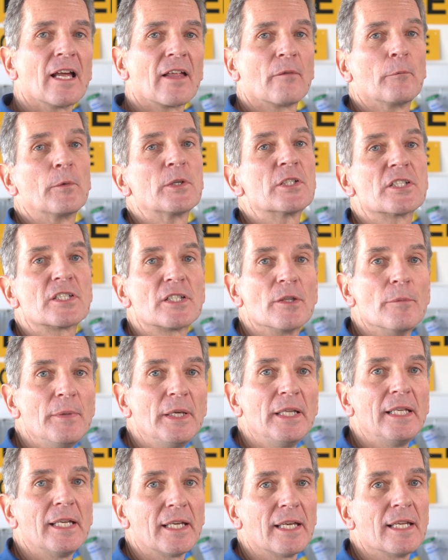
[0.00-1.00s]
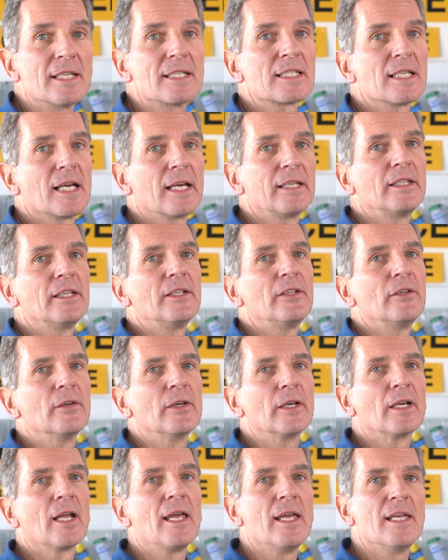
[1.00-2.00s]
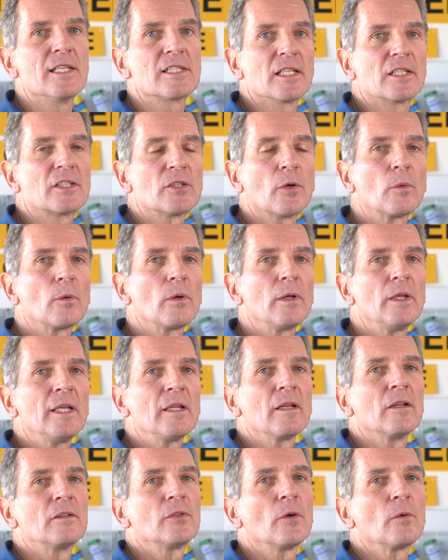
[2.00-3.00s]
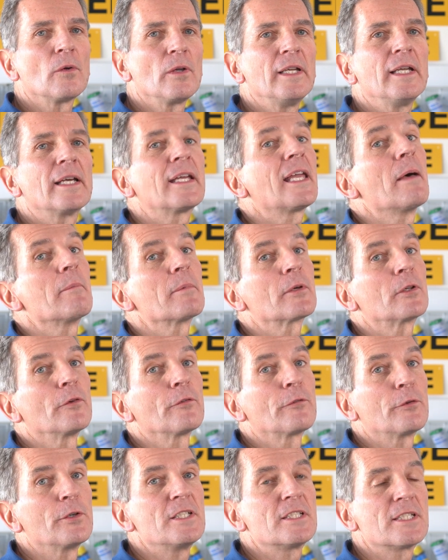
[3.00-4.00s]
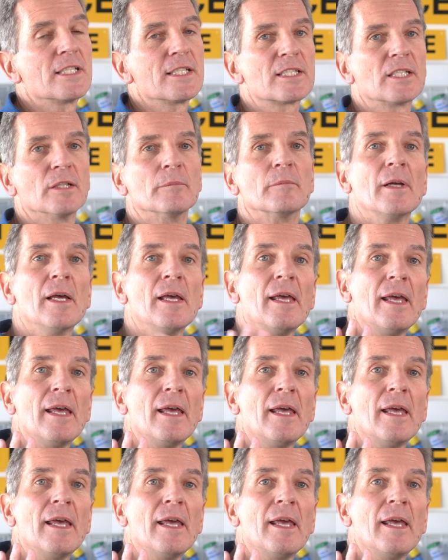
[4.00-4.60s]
which is the media inside the unit, is a totally, totally a chemical-free system.